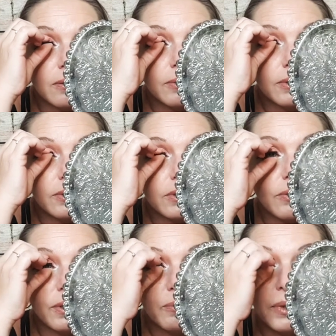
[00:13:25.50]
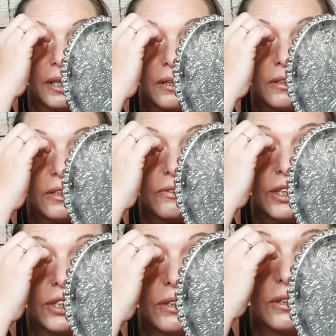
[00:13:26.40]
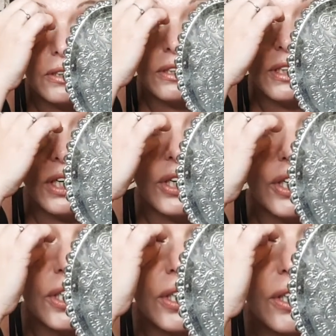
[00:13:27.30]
Winter's going mad, scratching the door.